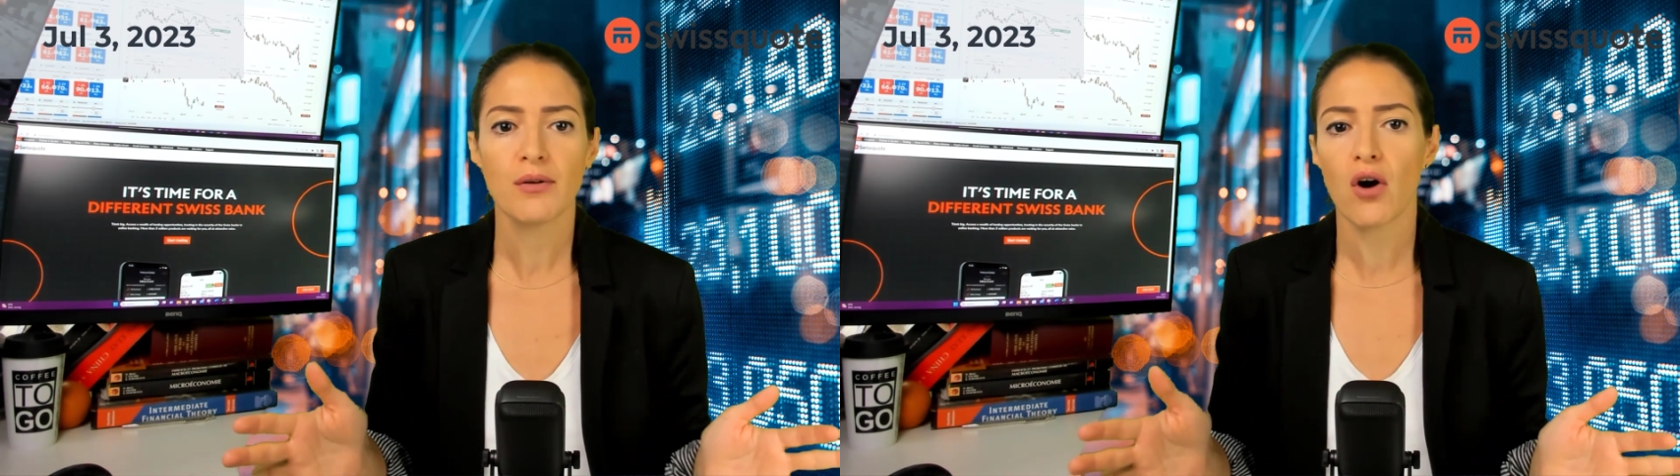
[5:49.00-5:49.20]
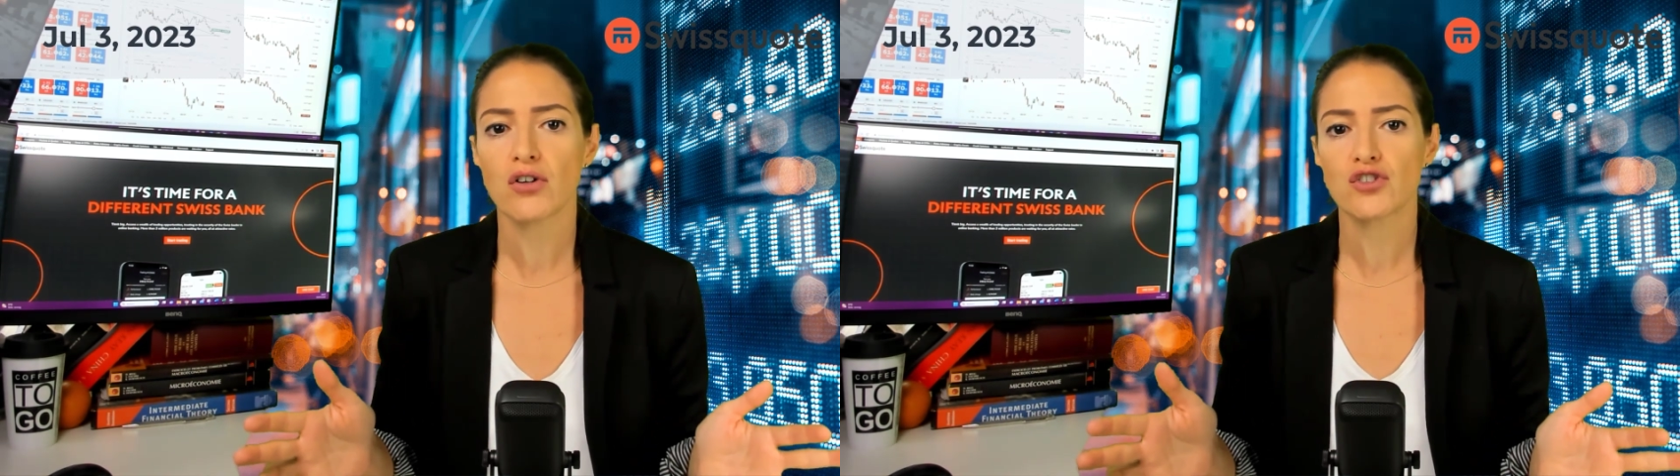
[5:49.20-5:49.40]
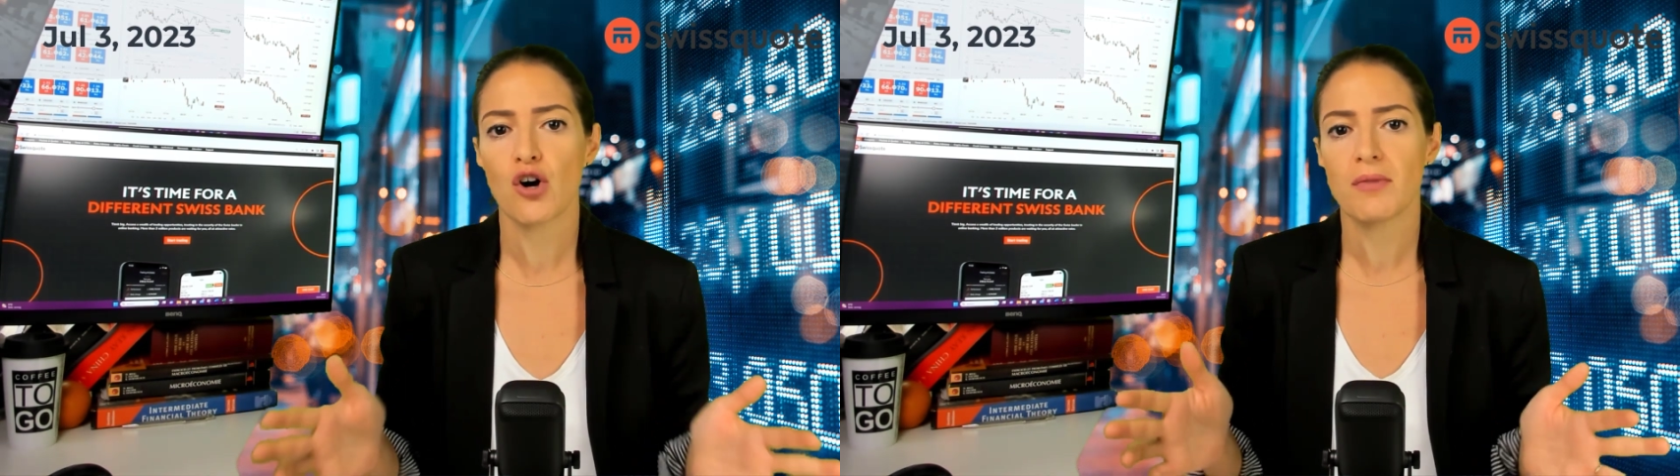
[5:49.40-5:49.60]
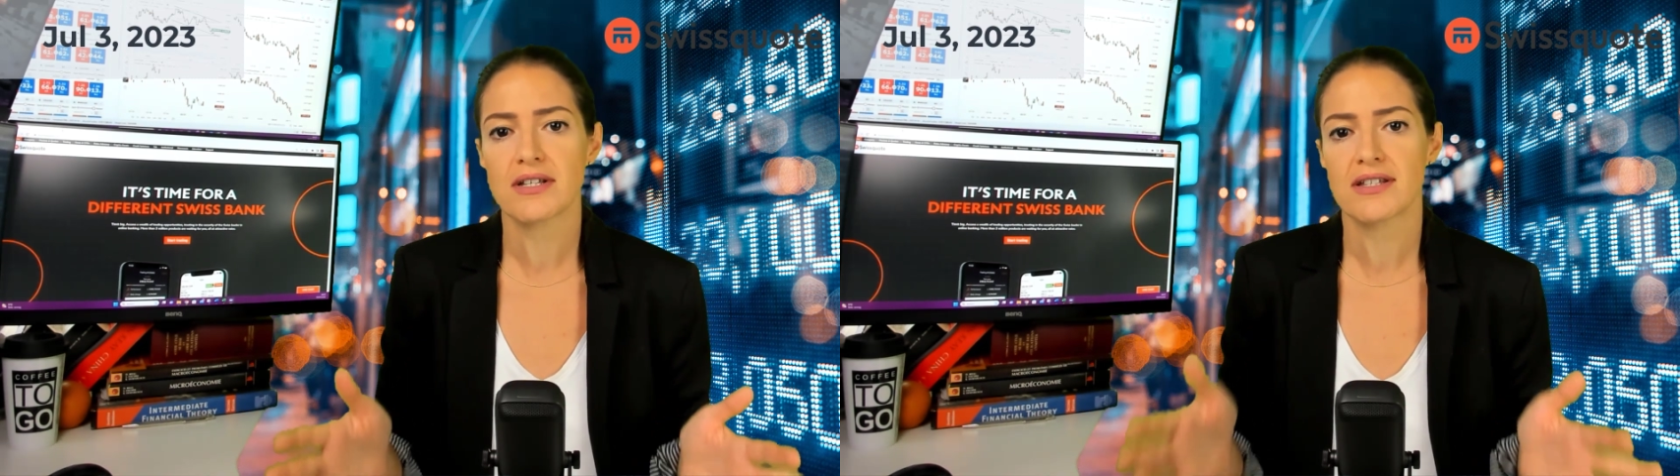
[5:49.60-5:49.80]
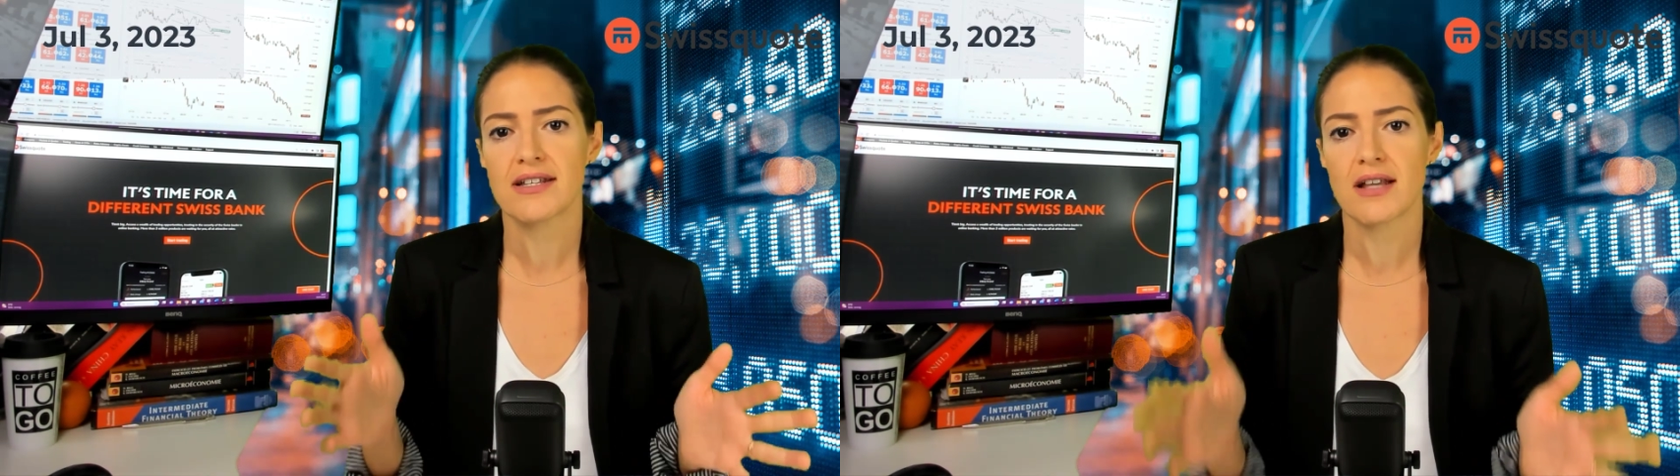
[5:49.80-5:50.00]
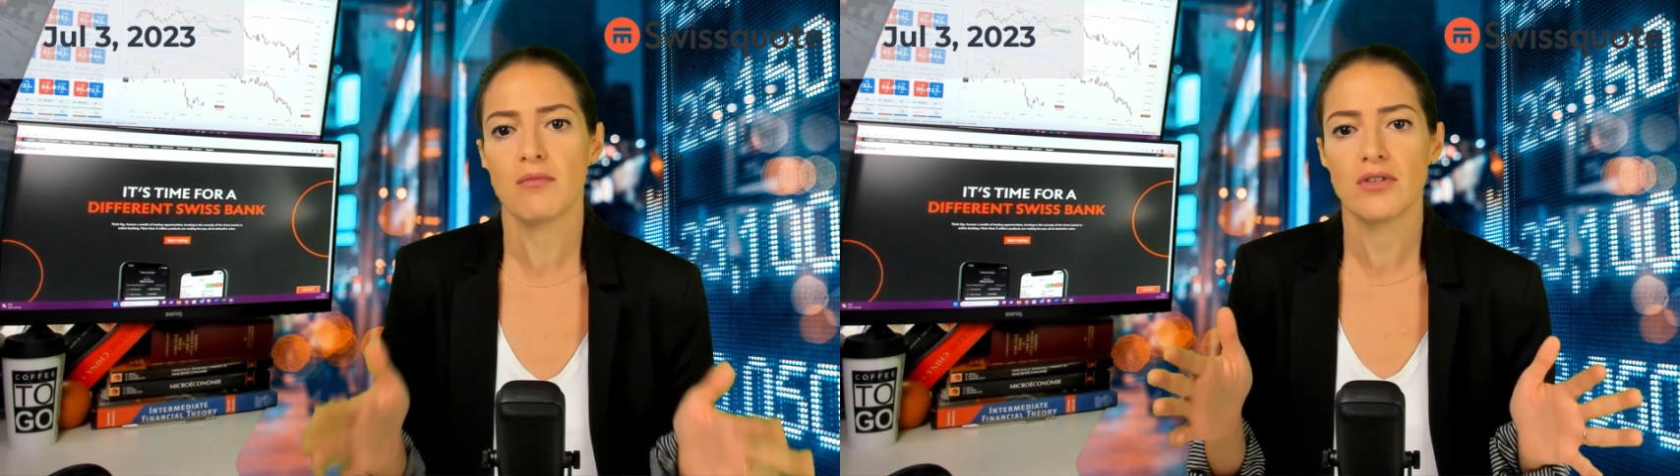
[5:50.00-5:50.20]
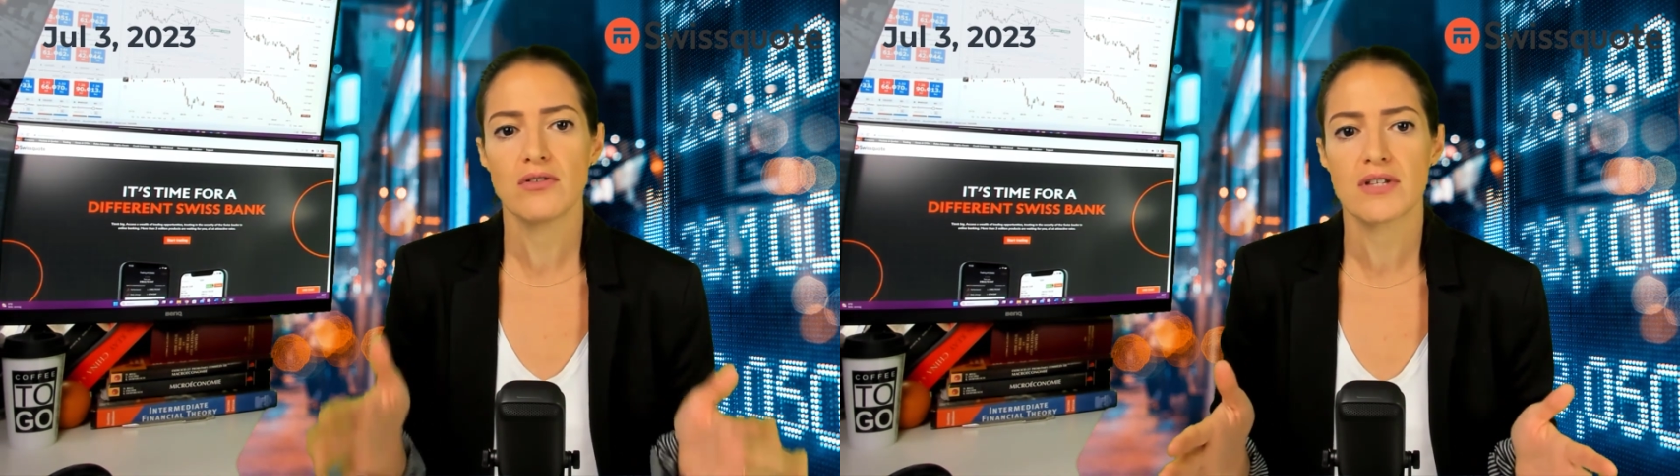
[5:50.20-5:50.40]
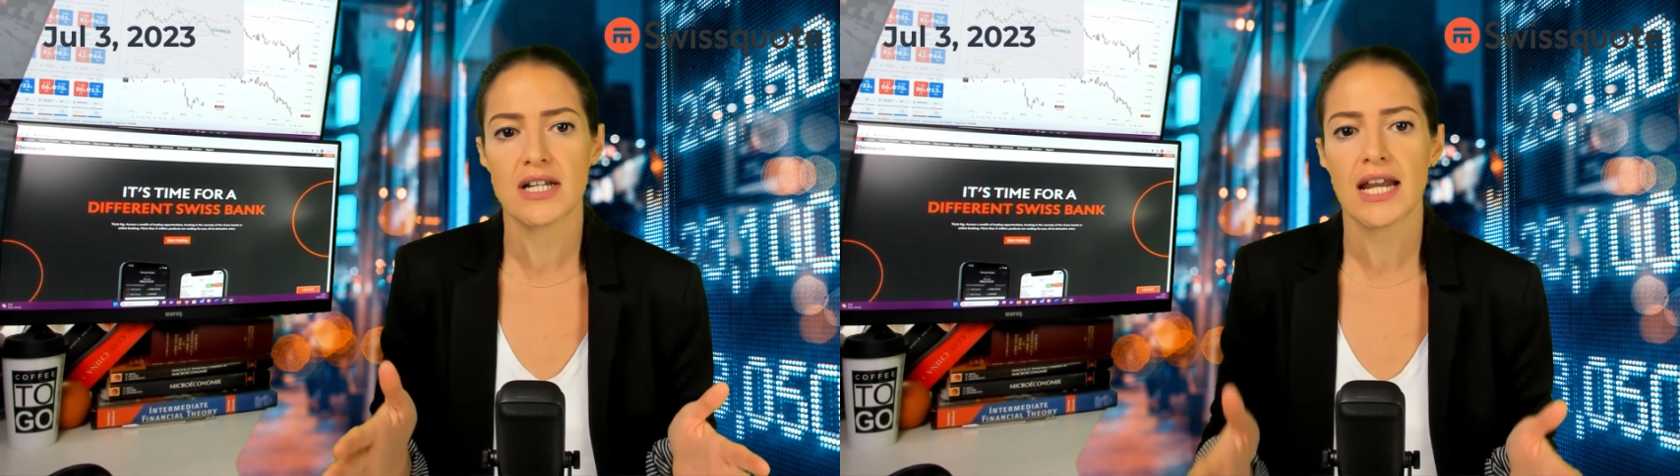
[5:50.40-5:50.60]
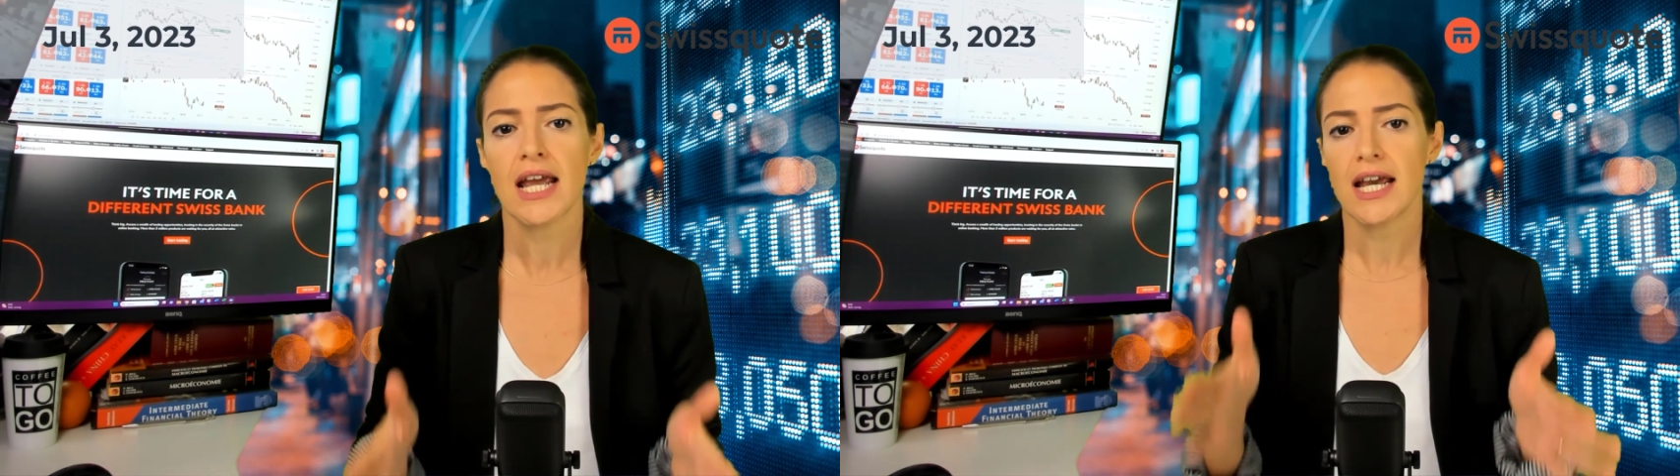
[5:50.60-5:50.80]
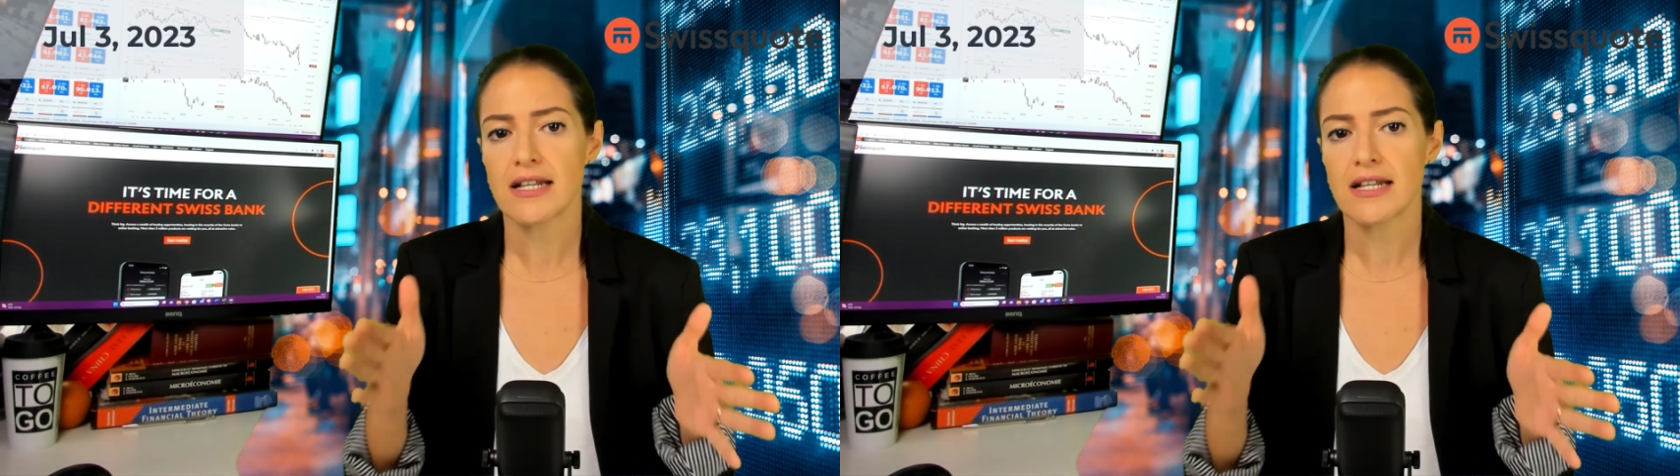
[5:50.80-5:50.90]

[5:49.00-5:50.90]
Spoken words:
we also must see some loosening